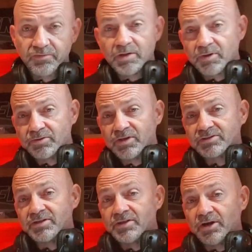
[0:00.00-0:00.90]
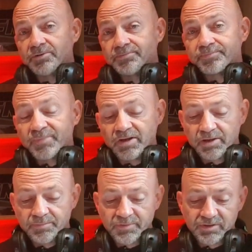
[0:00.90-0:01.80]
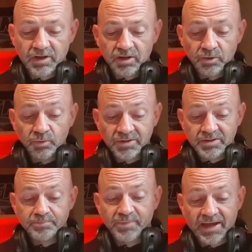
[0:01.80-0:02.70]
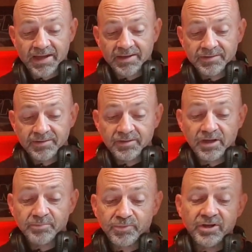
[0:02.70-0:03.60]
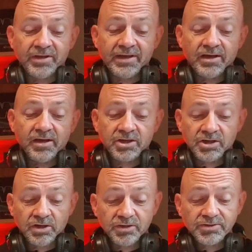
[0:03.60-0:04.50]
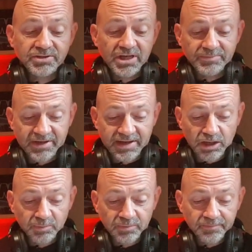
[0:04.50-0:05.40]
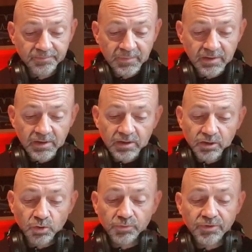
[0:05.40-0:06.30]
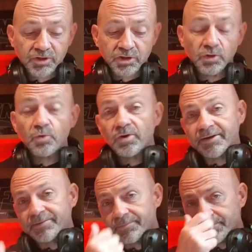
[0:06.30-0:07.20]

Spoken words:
For anyone that doesn't know, the Dark Horde is a band that are bringing out a concept album called The Calling.